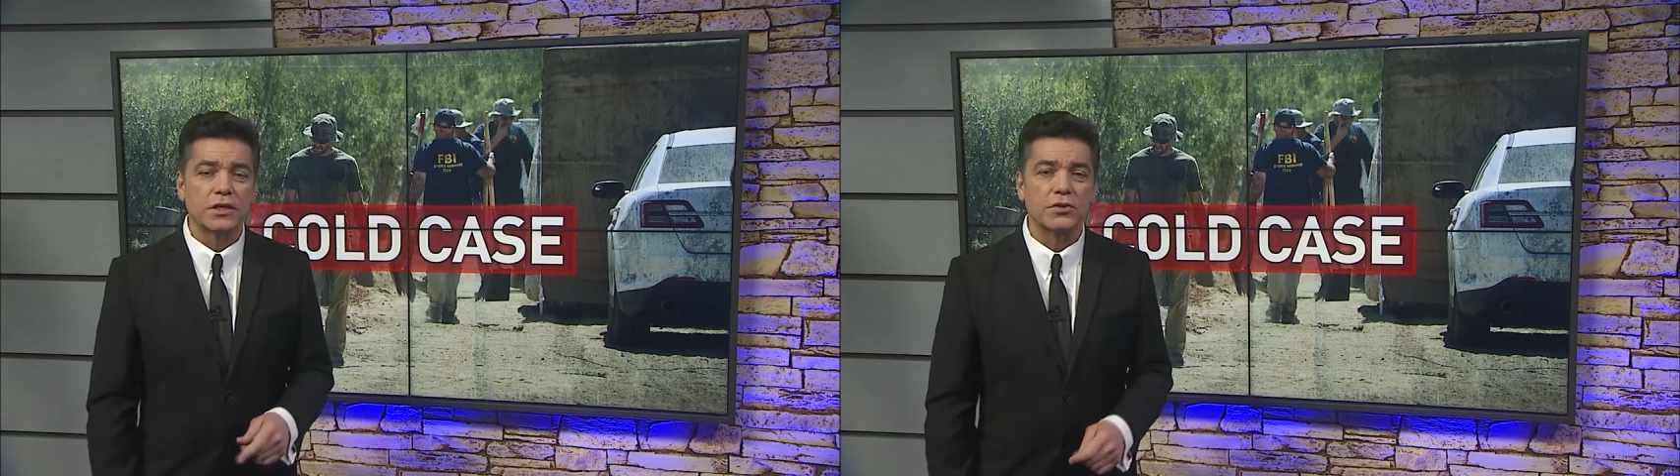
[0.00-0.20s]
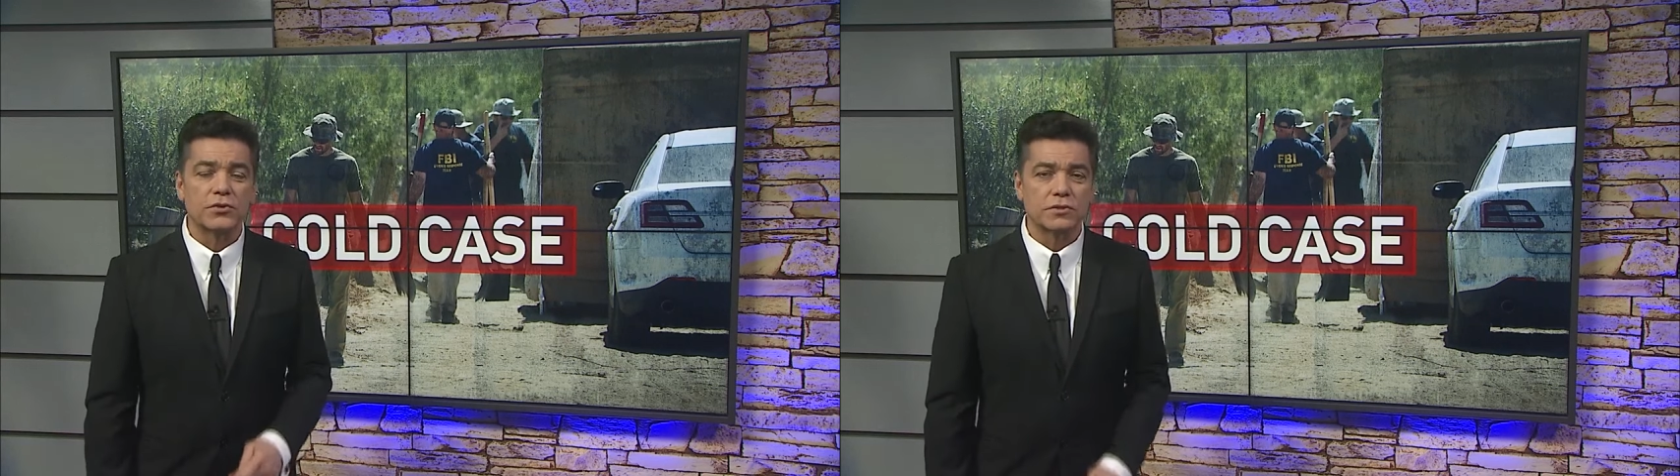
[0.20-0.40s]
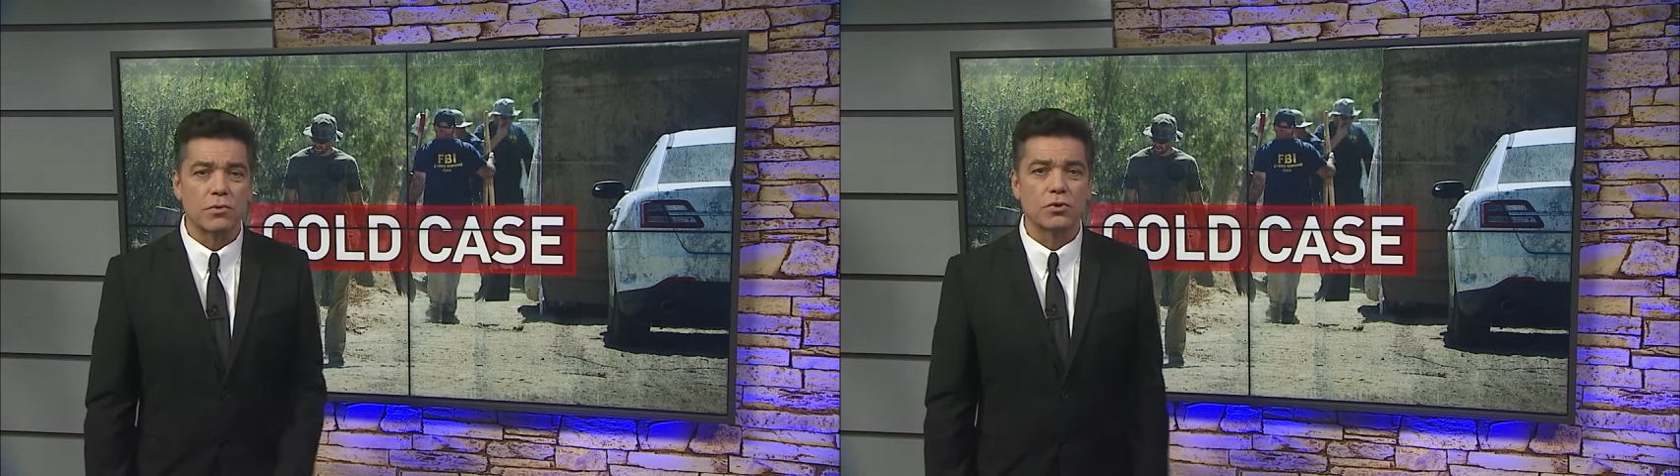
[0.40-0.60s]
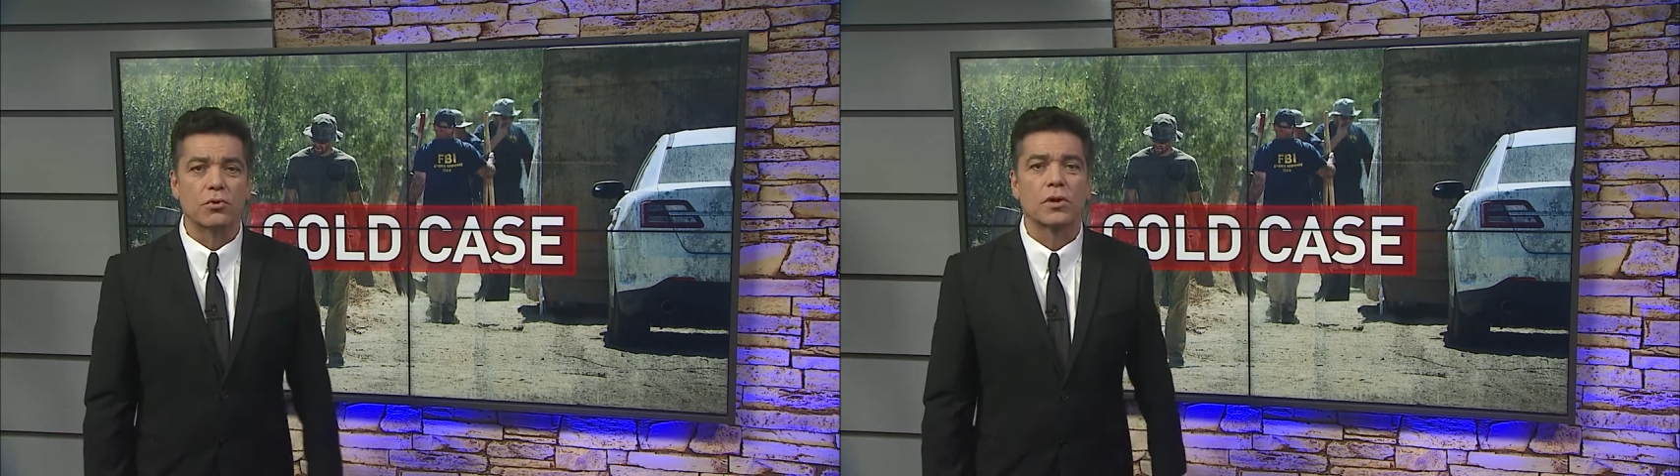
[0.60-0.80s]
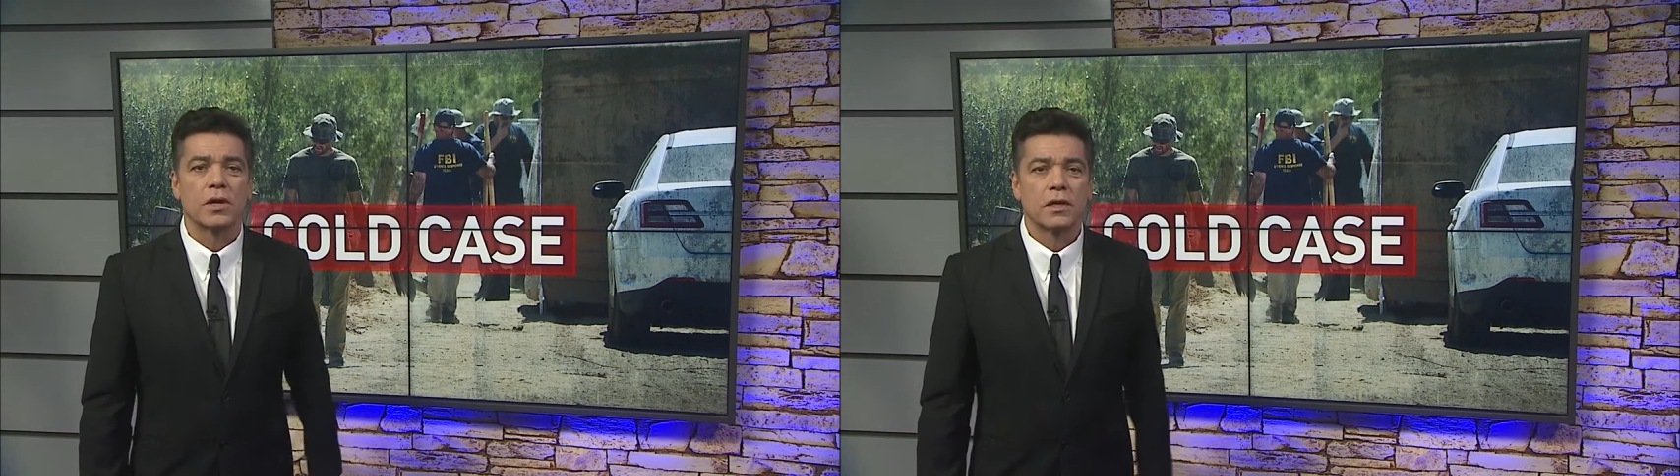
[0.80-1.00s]
accused
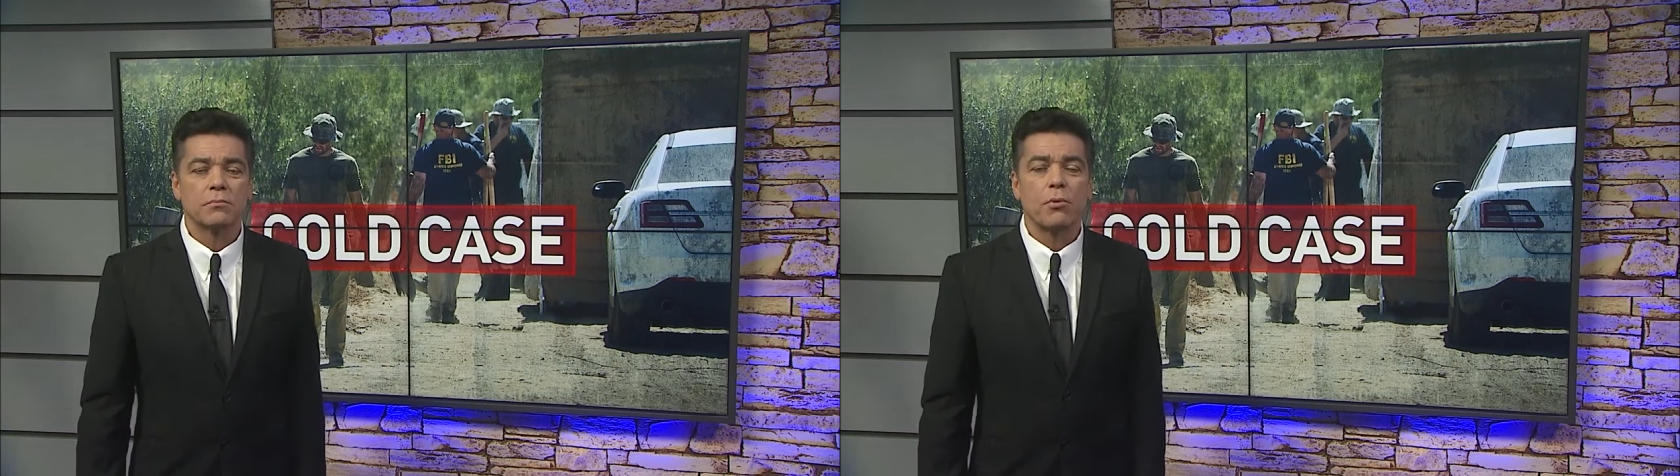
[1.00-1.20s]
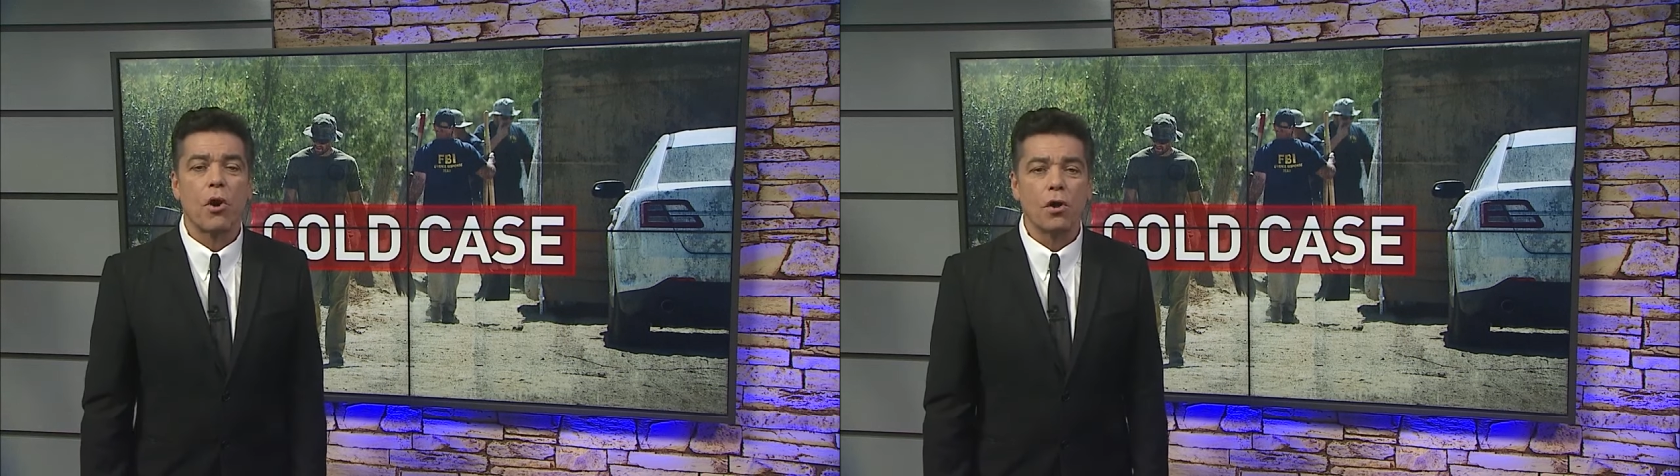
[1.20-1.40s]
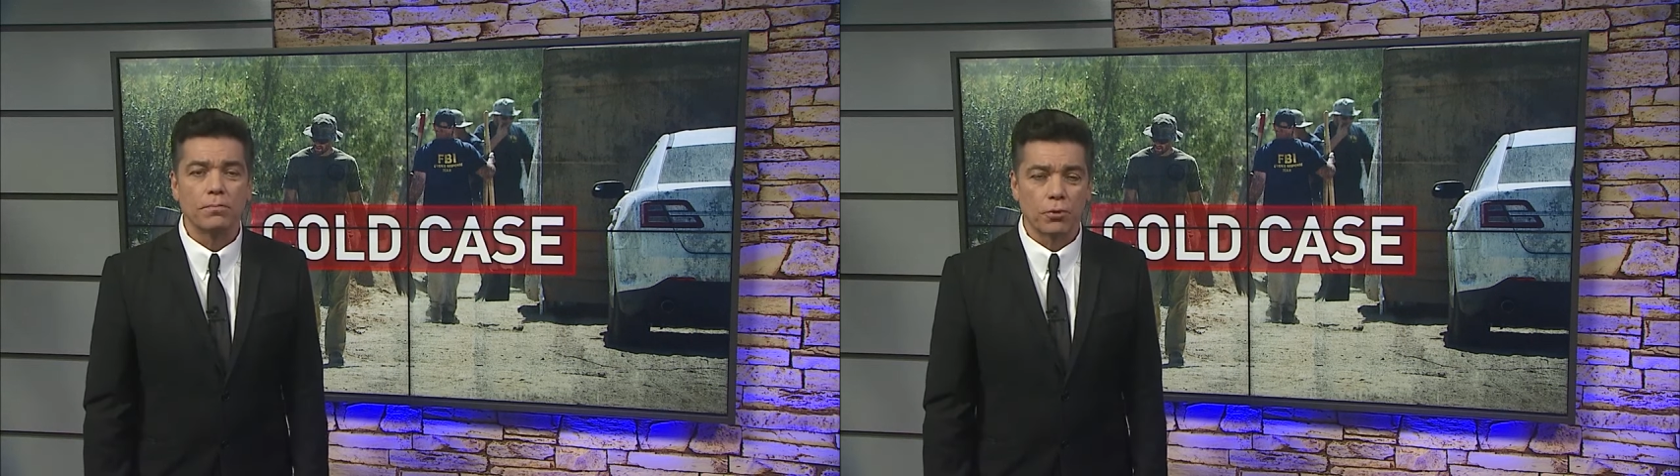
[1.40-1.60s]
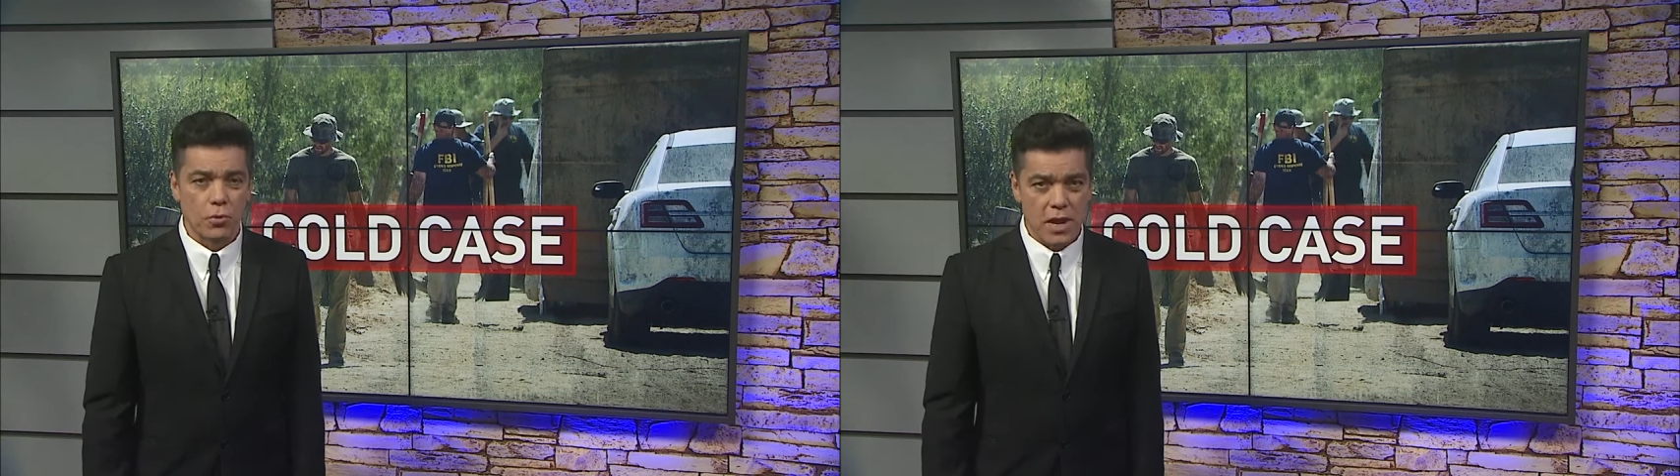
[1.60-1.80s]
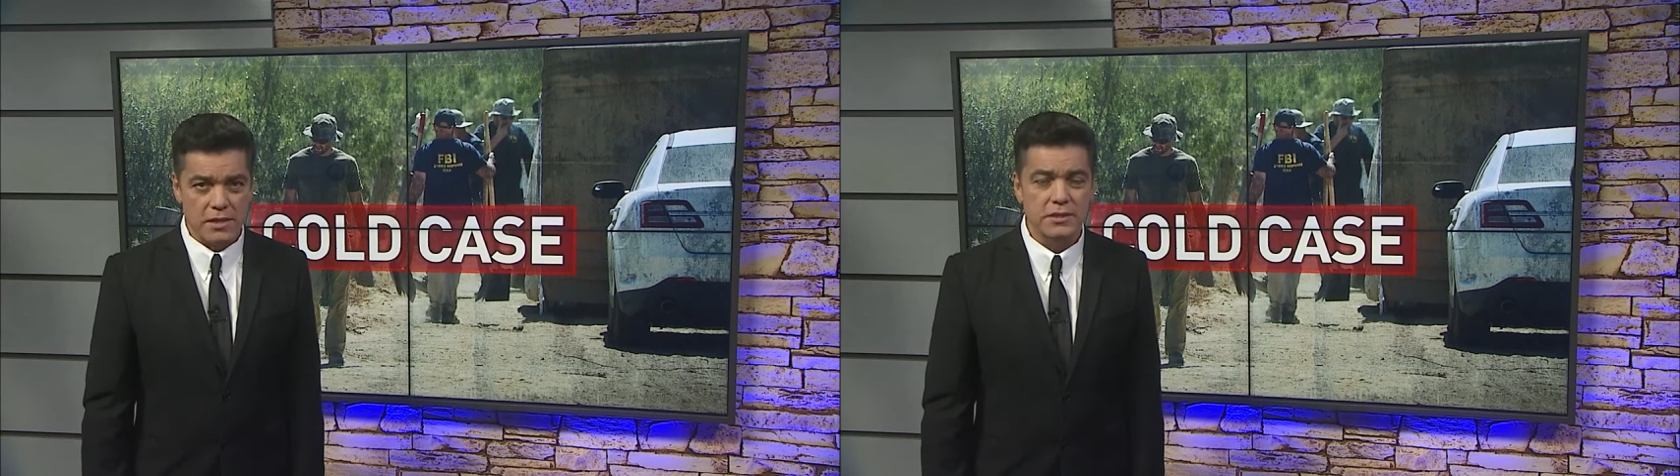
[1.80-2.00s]
murderer Paul
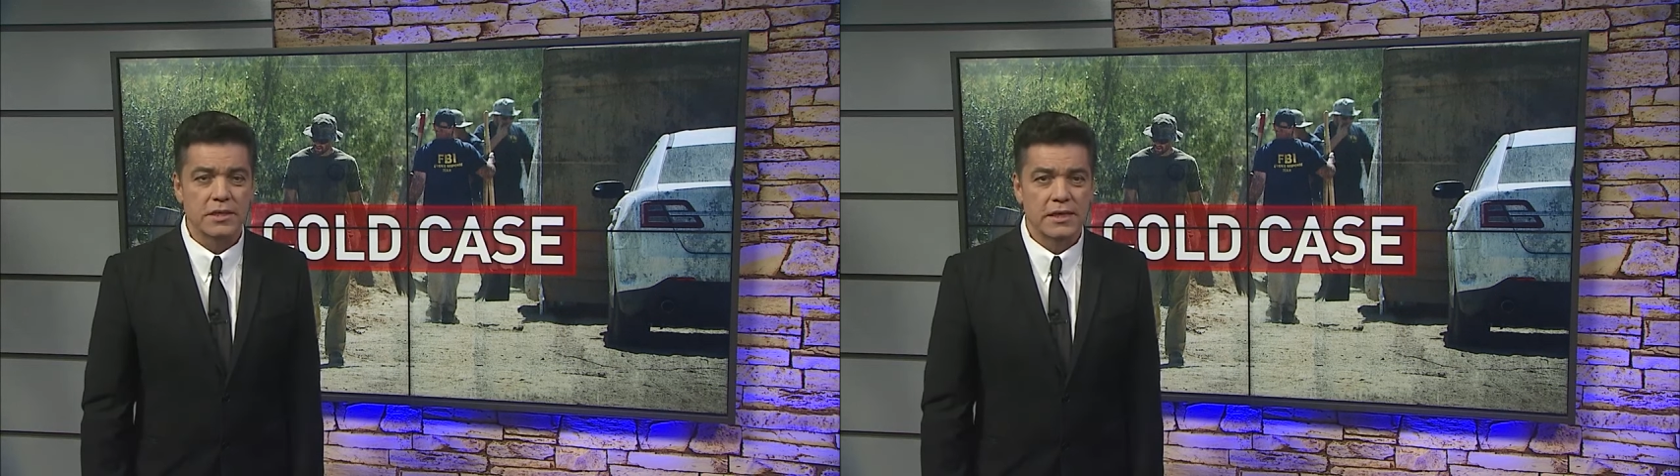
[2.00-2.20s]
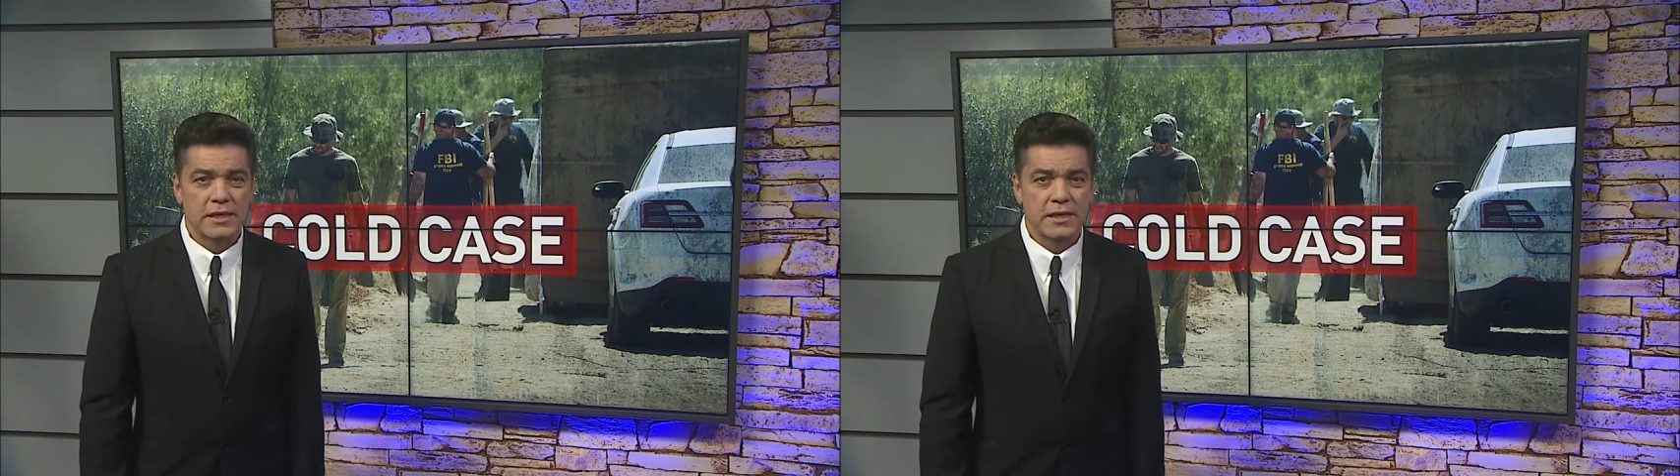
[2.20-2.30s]
Perez.